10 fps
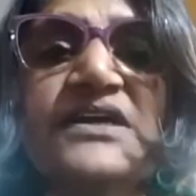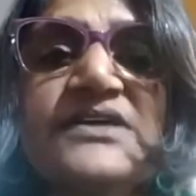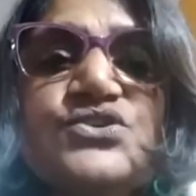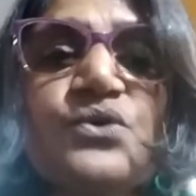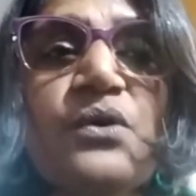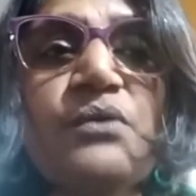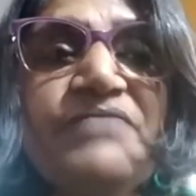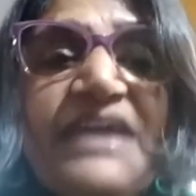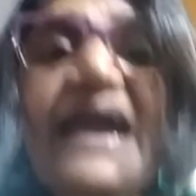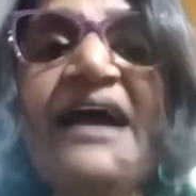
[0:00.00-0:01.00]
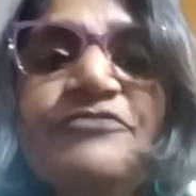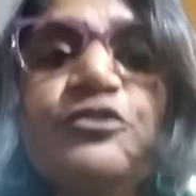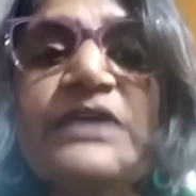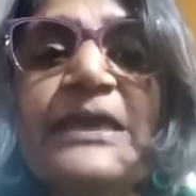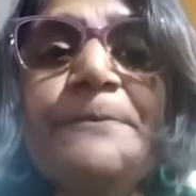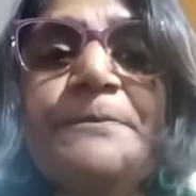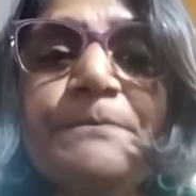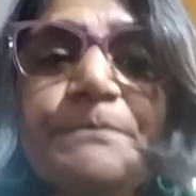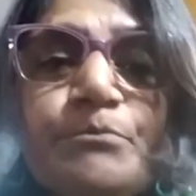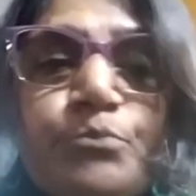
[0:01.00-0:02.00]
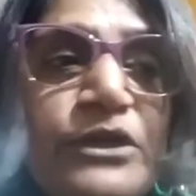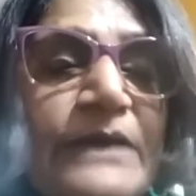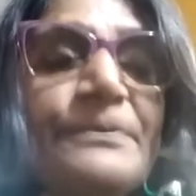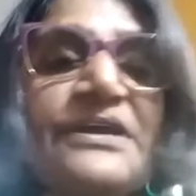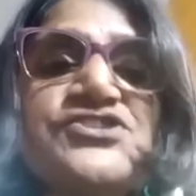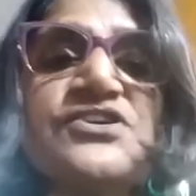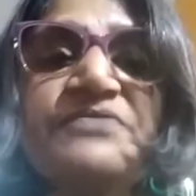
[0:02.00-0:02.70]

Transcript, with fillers: So we have to keep putting pressure.